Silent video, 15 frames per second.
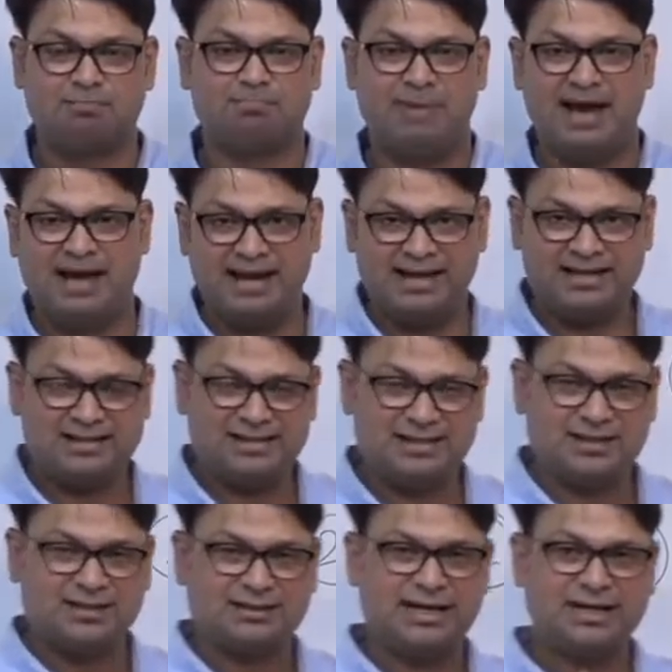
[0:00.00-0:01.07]
marriage,
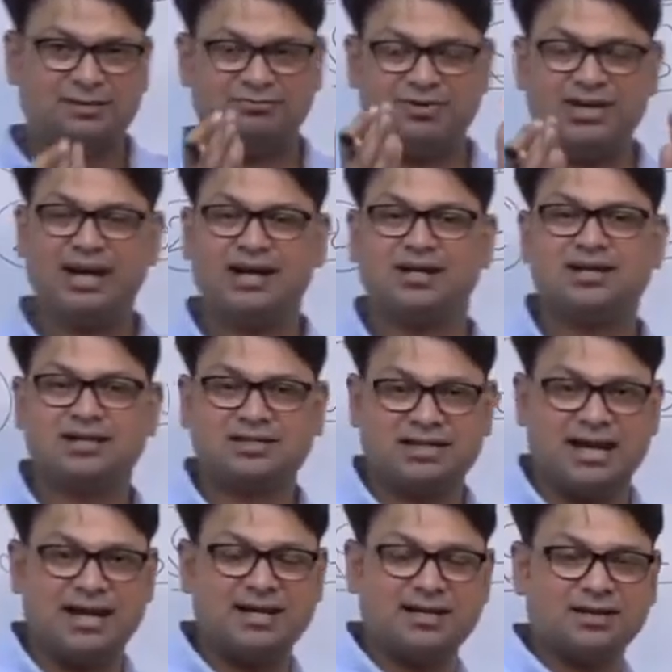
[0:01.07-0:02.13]
that we
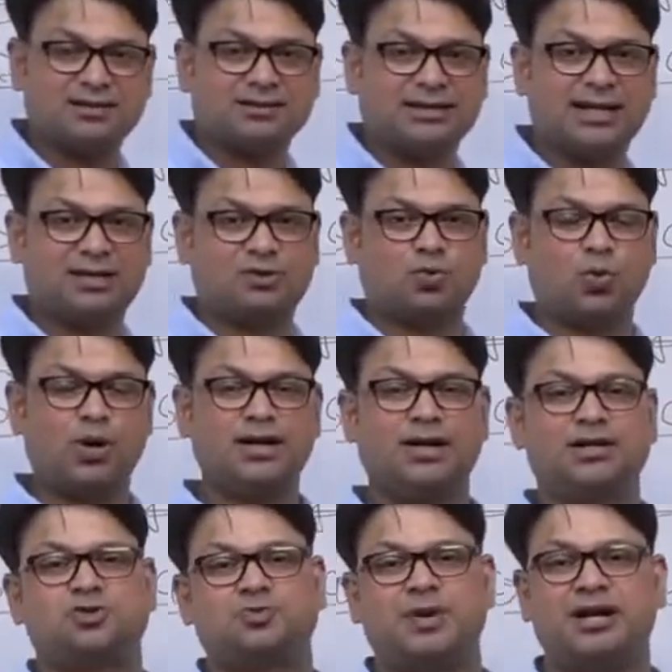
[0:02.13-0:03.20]
understand that one
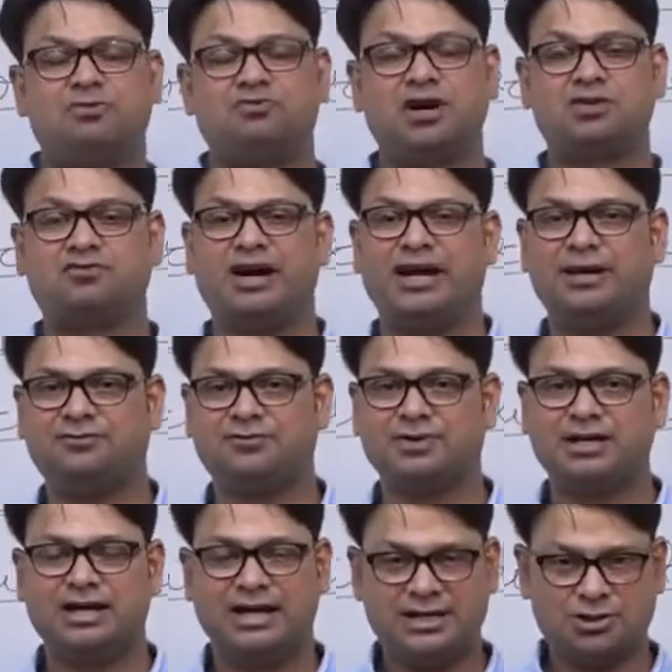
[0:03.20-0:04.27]
husband, one wife
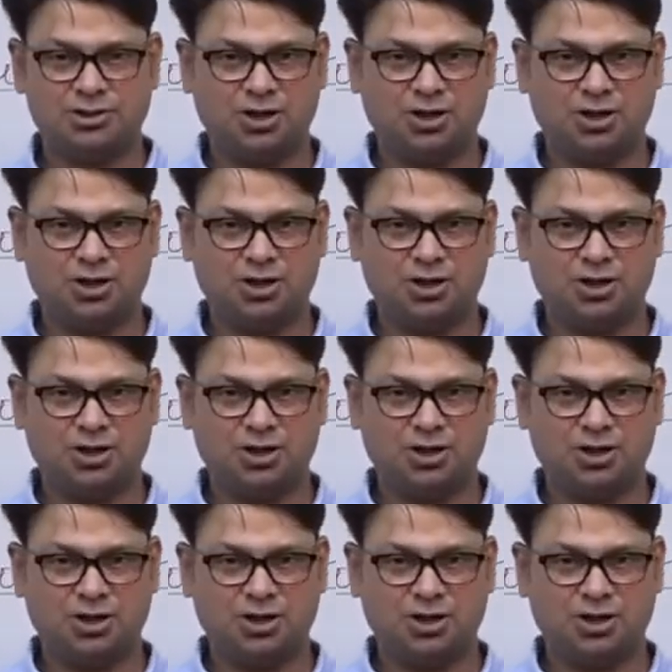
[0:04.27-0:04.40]
is